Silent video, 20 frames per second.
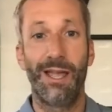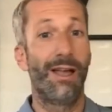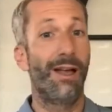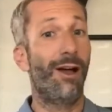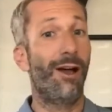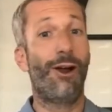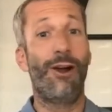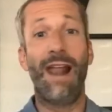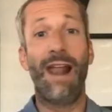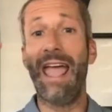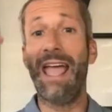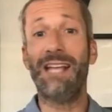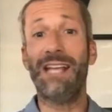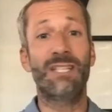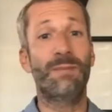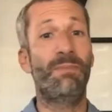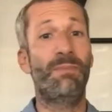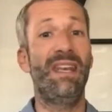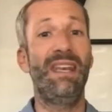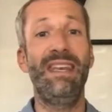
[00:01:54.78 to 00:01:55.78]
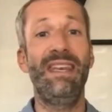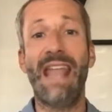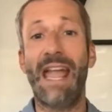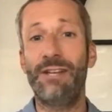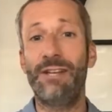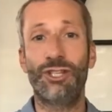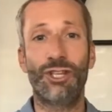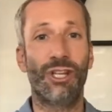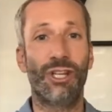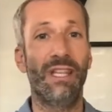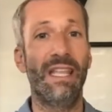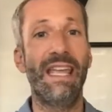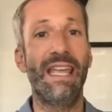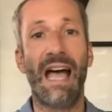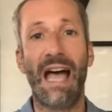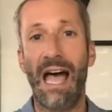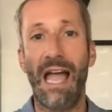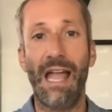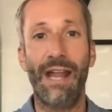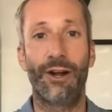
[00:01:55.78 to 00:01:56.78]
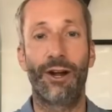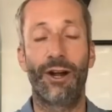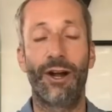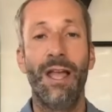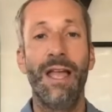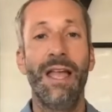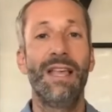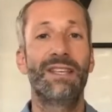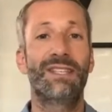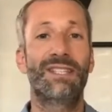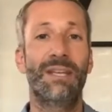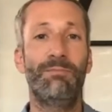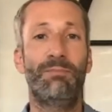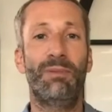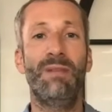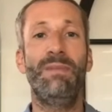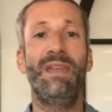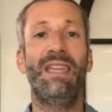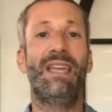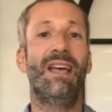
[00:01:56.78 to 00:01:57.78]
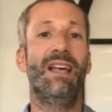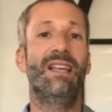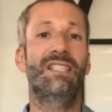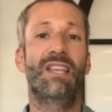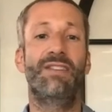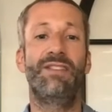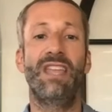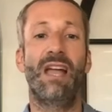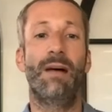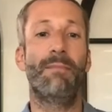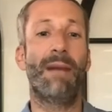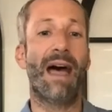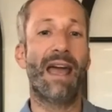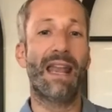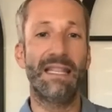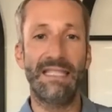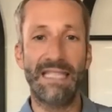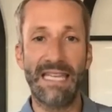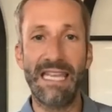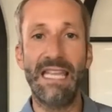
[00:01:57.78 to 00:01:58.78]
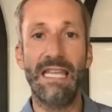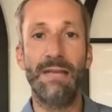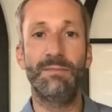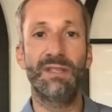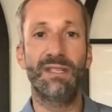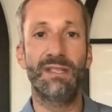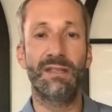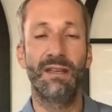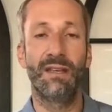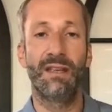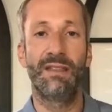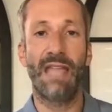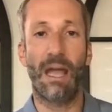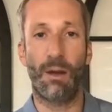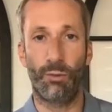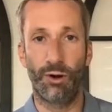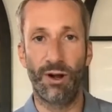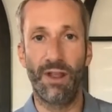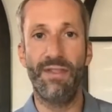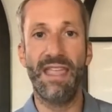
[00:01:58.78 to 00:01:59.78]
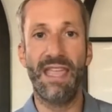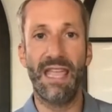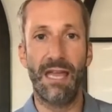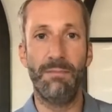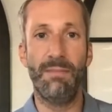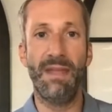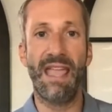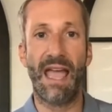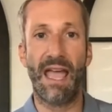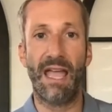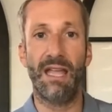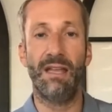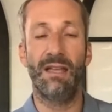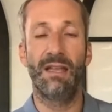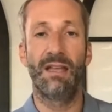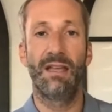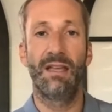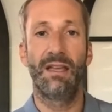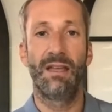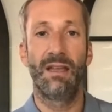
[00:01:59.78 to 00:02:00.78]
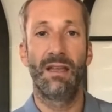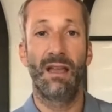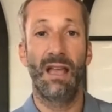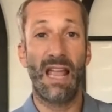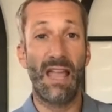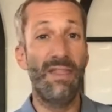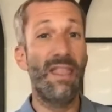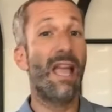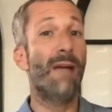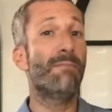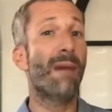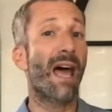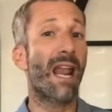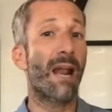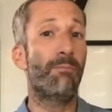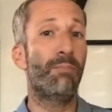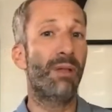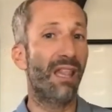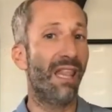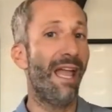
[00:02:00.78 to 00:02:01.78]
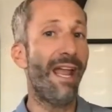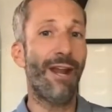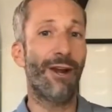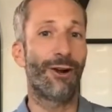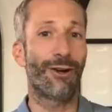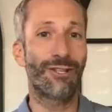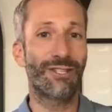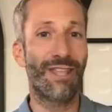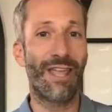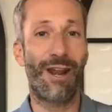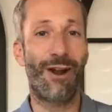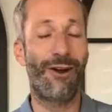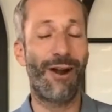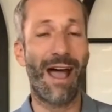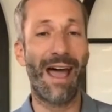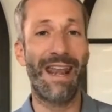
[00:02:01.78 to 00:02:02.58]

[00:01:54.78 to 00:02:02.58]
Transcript: are exponentially higher simply because of the amount of teams that were in the NBA and the amount of players that are on